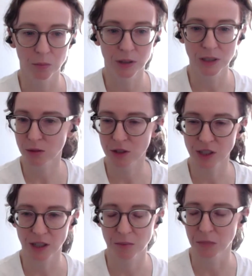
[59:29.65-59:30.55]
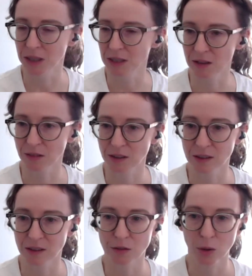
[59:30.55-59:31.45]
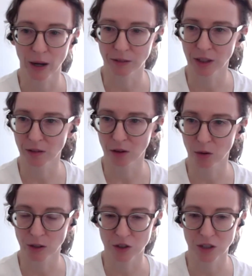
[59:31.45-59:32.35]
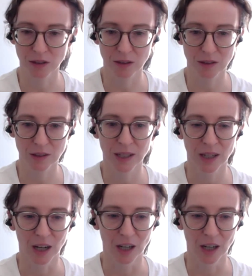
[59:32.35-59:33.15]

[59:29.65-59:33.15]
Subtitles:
Please reach out to me and Davis if you have any other questions.